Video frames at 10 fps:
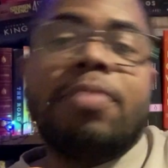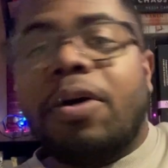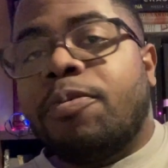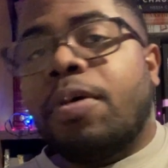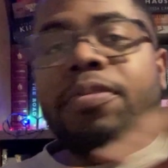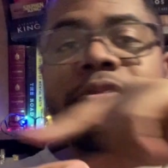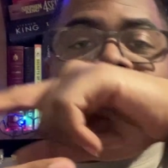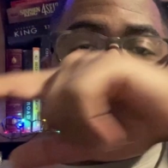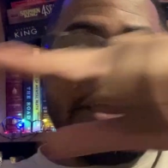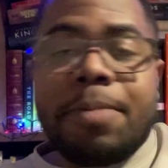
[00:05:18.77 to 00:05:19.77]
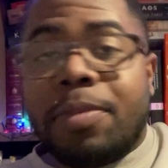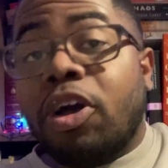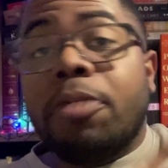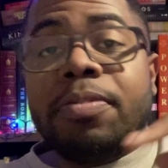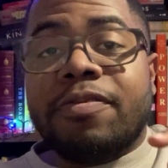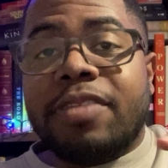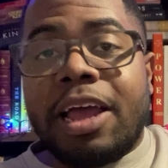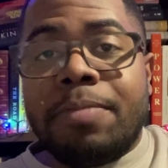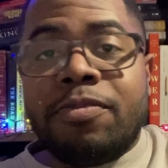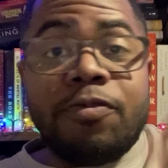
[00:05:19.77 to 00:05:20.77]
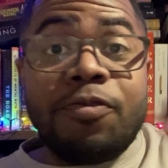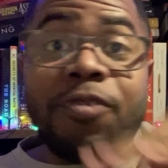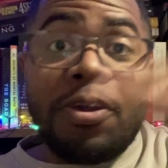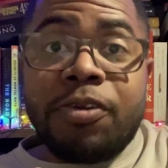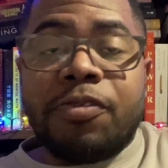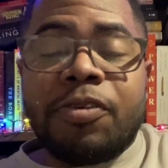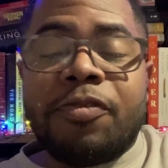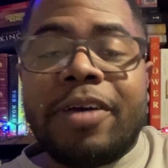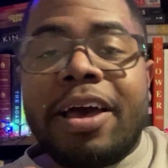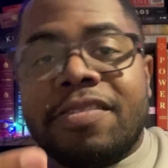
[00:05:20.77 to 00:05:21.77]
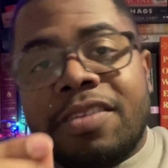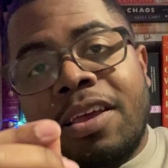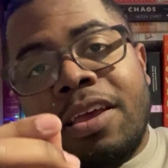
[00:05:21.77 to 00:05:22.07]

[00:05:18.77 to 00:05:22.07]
around a couple of times very, very fast